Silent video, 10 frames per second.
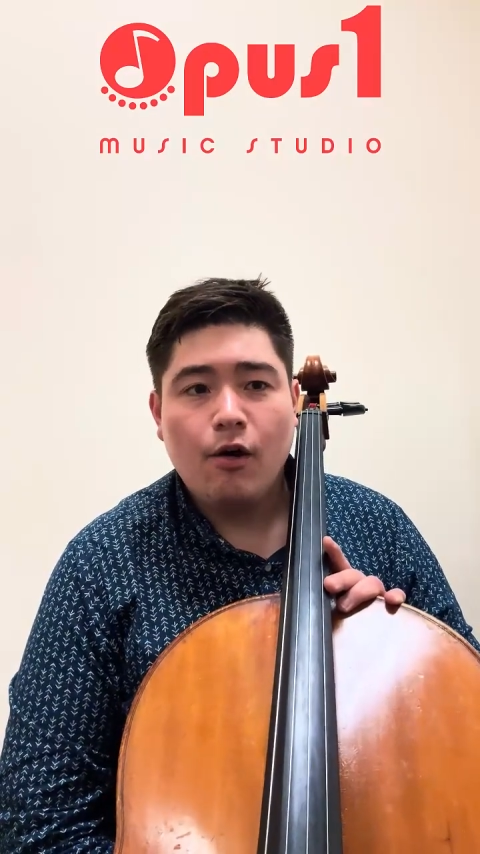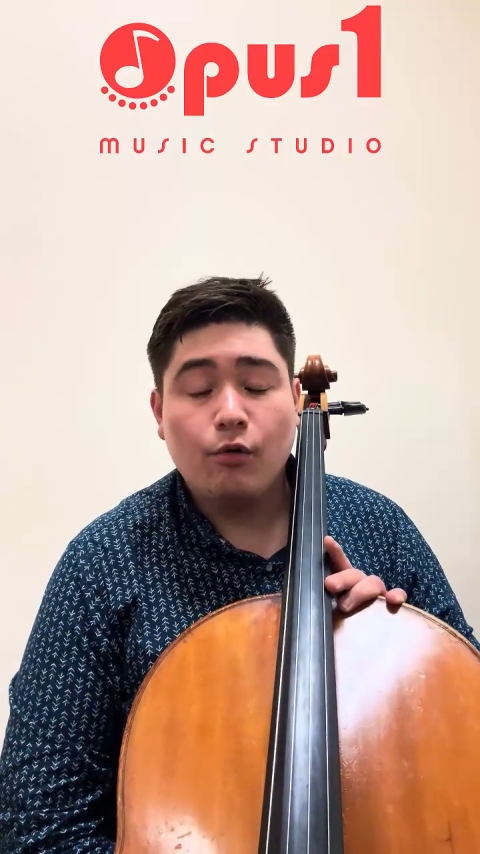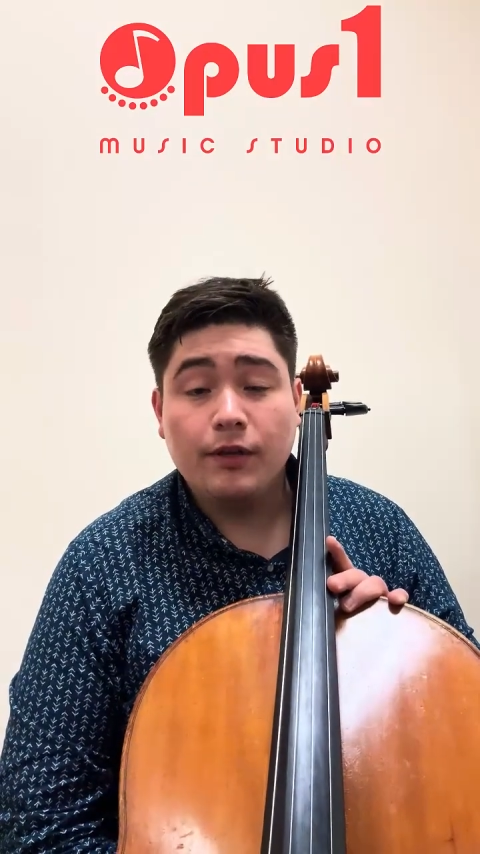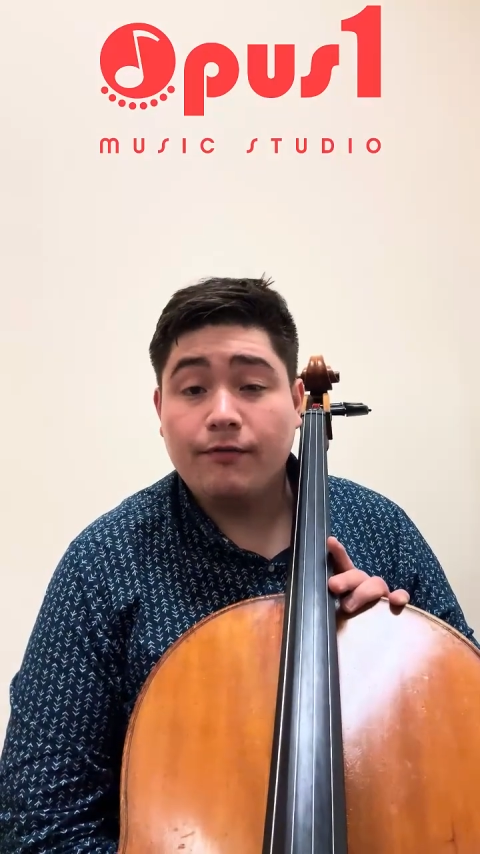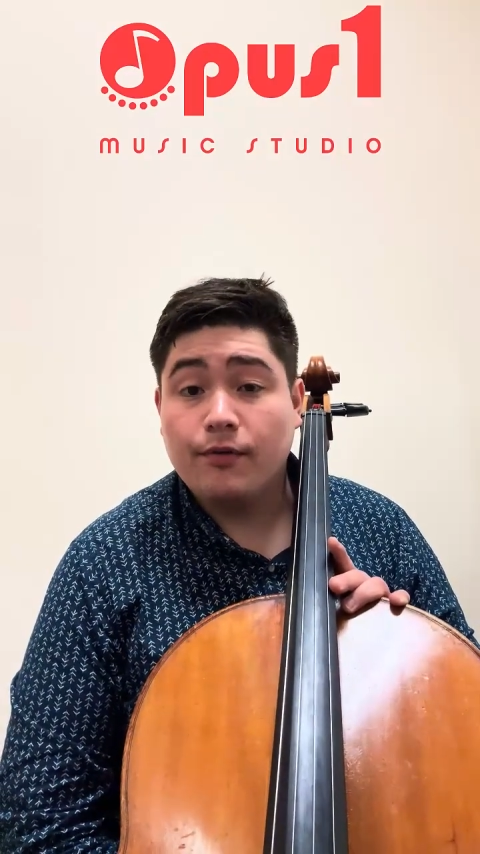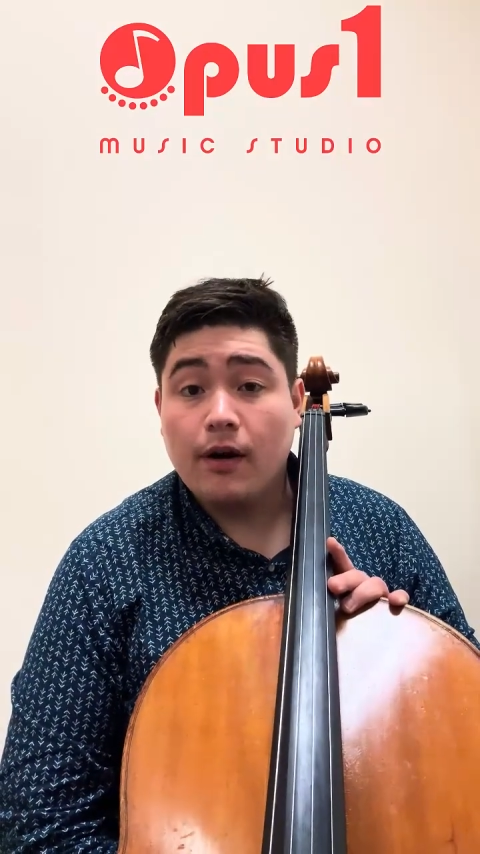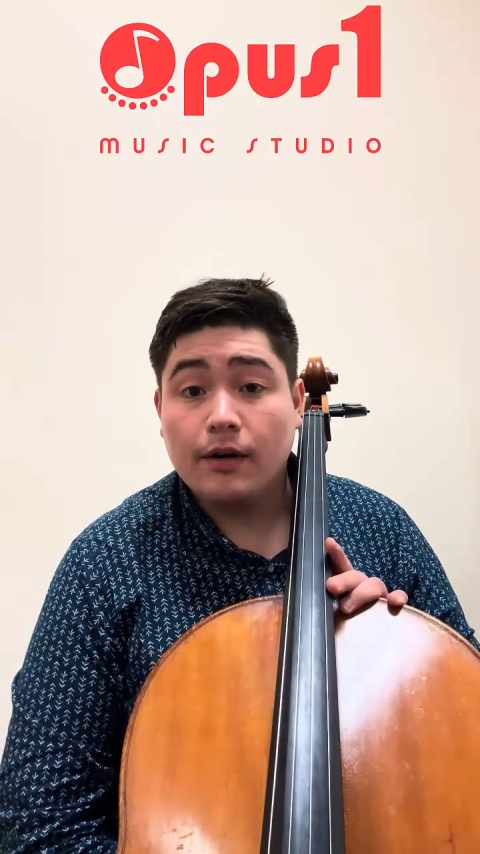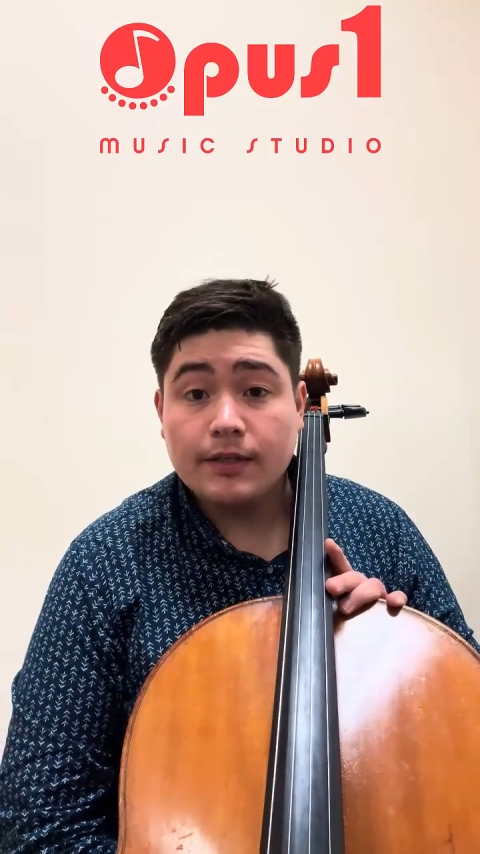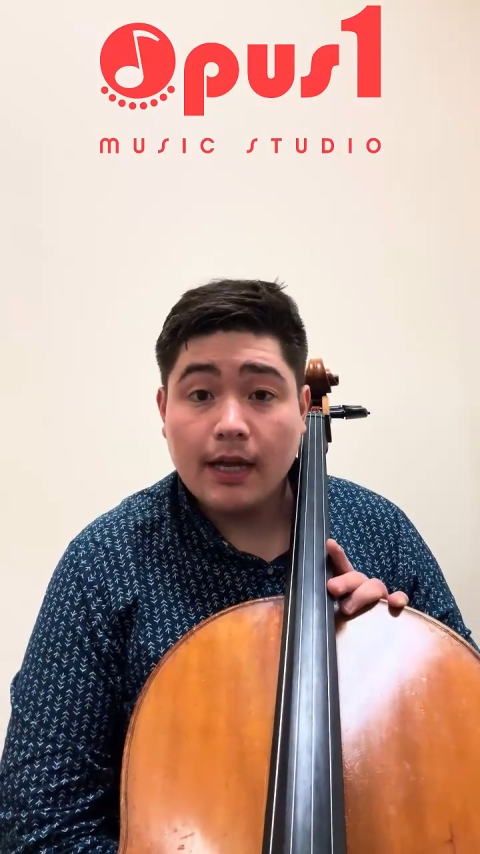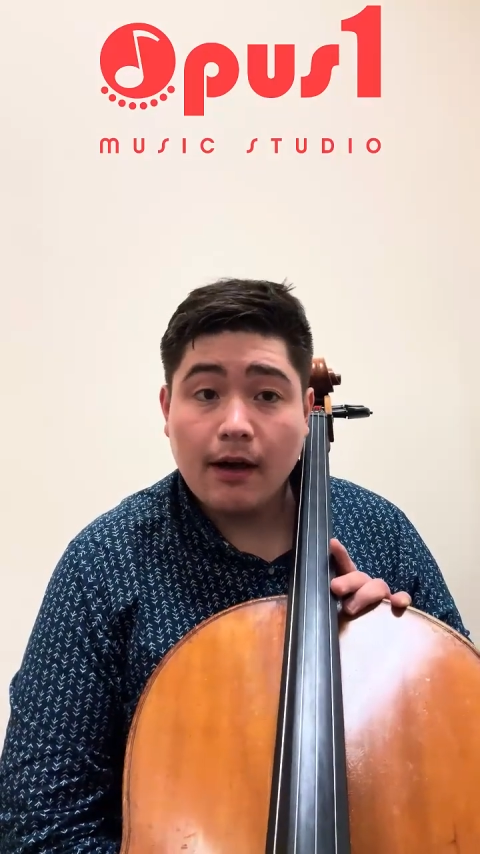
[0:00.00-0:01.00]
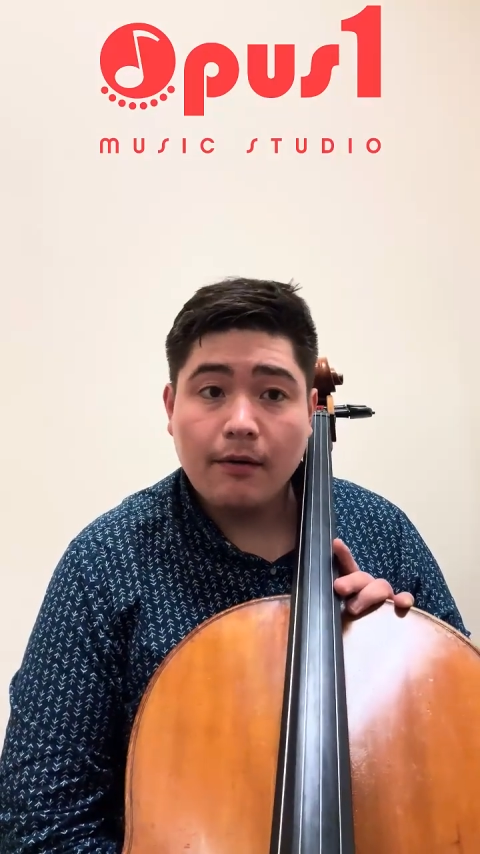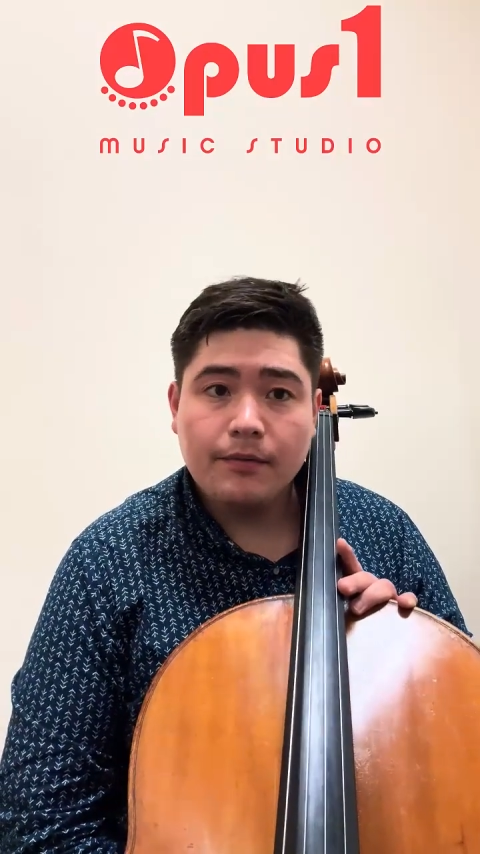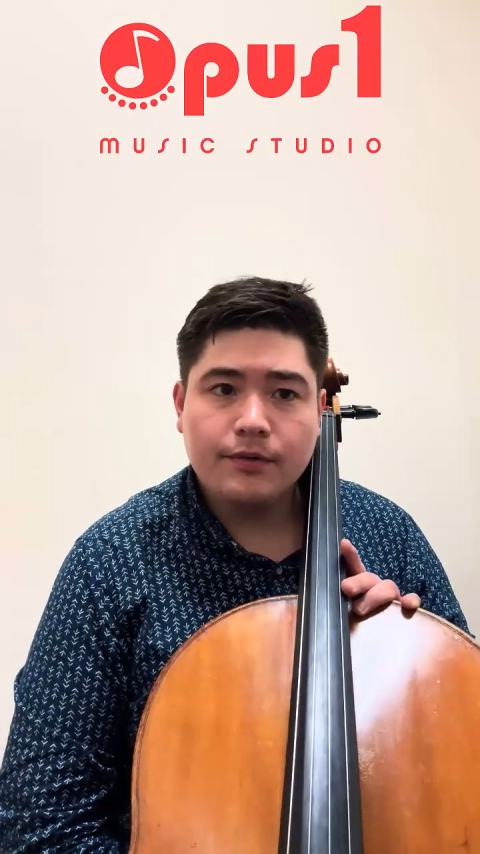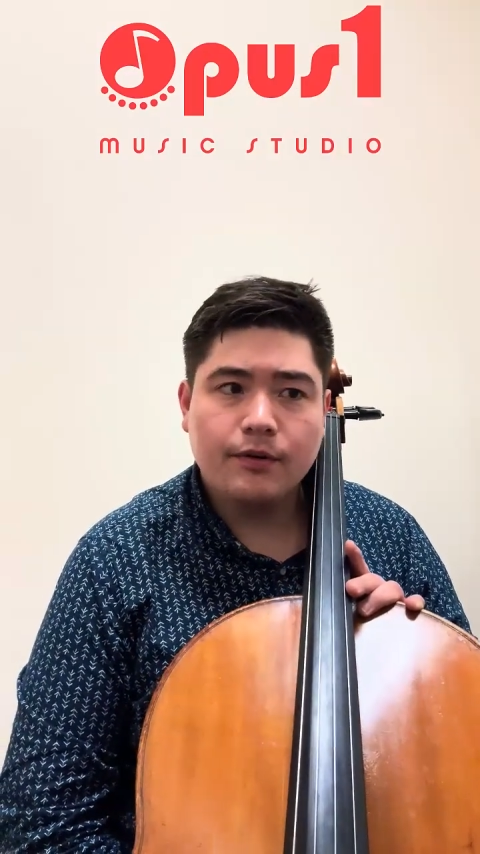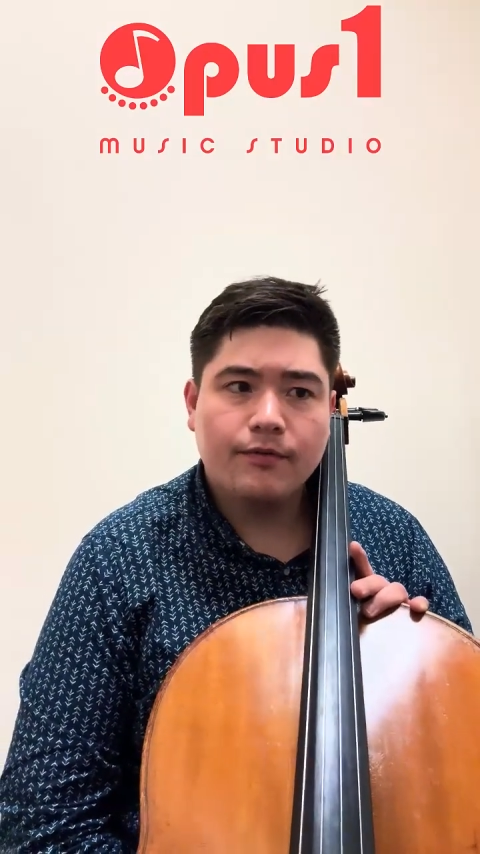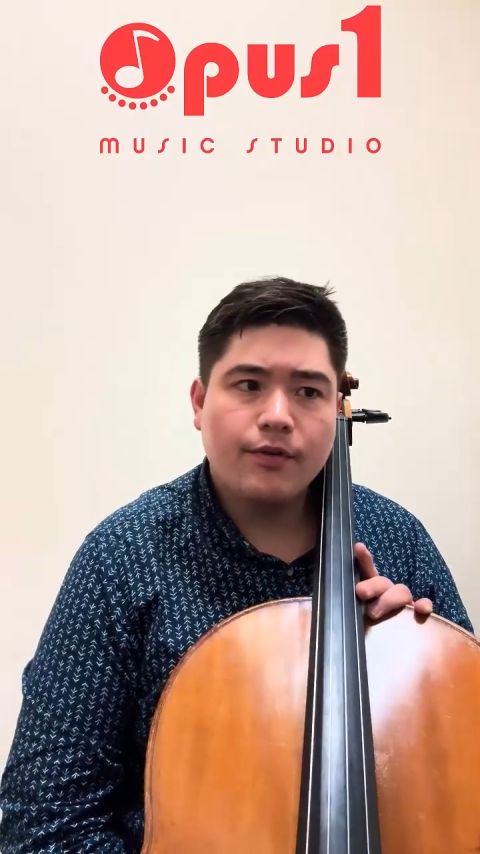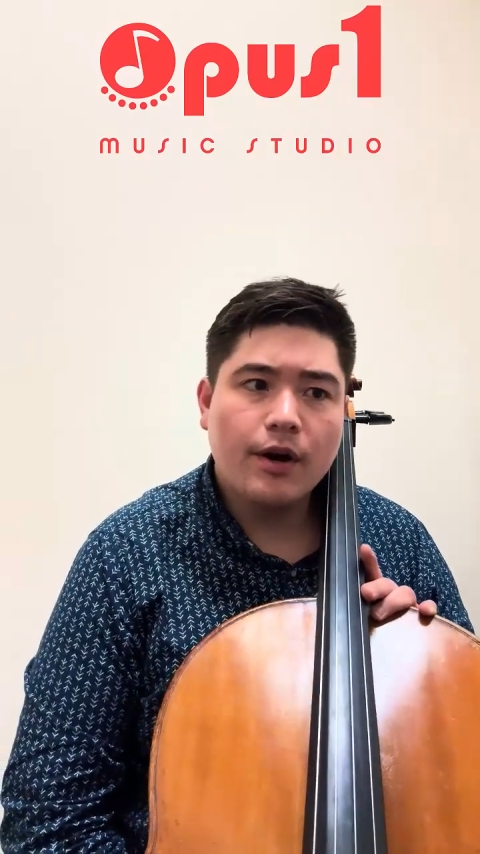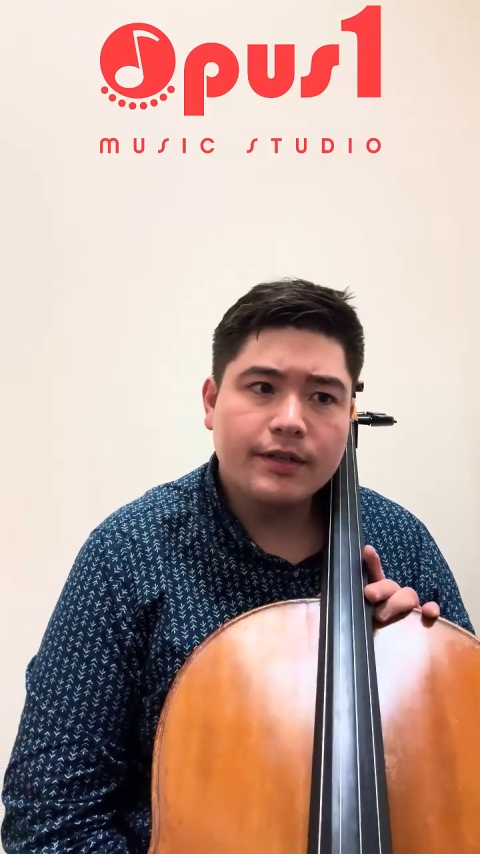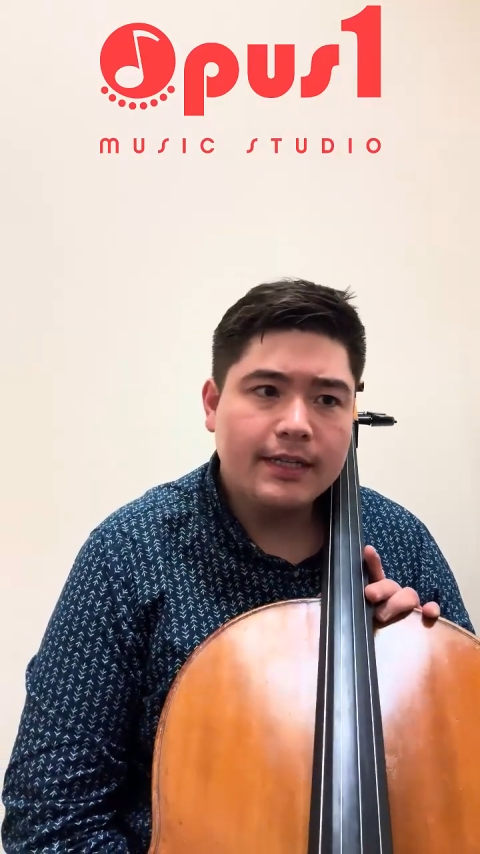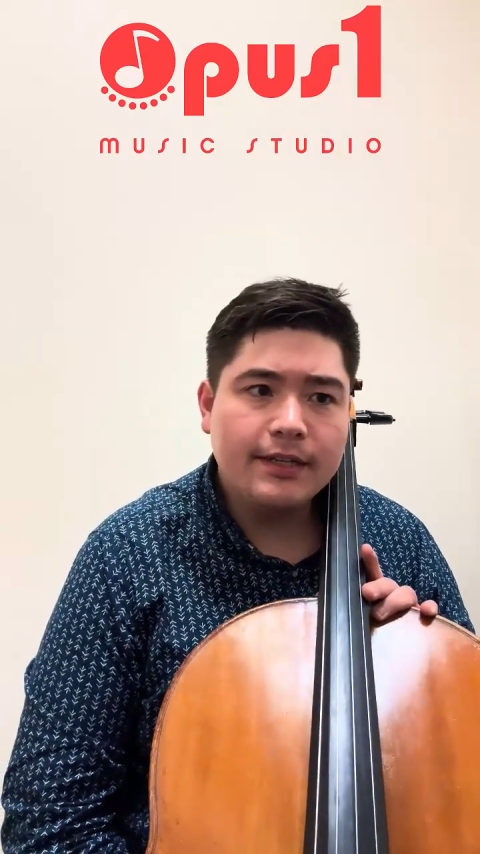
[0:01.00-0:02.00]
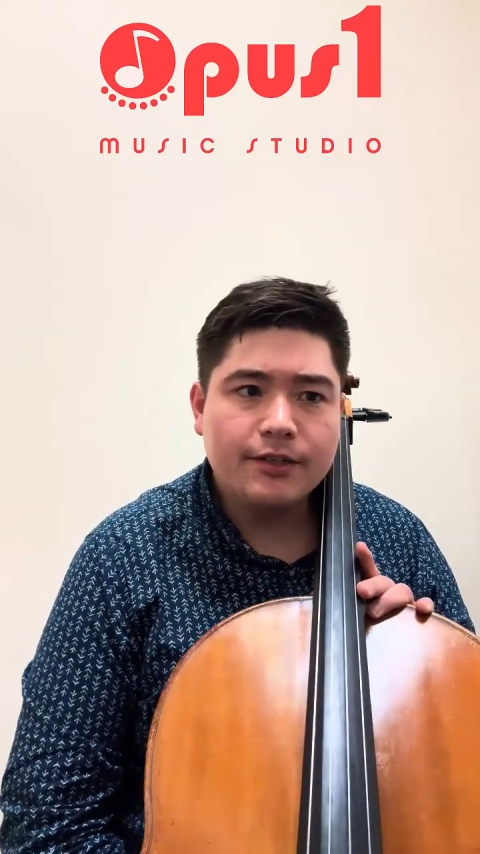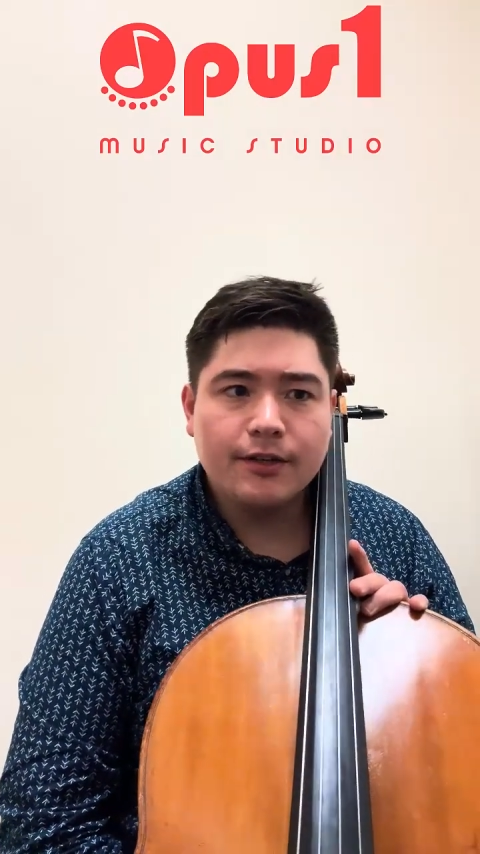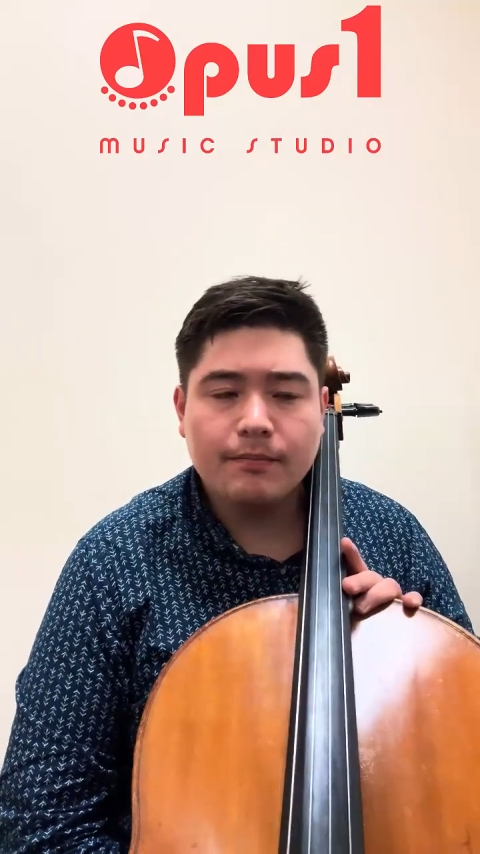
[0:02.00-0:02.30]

only for ourselves or for our teacher,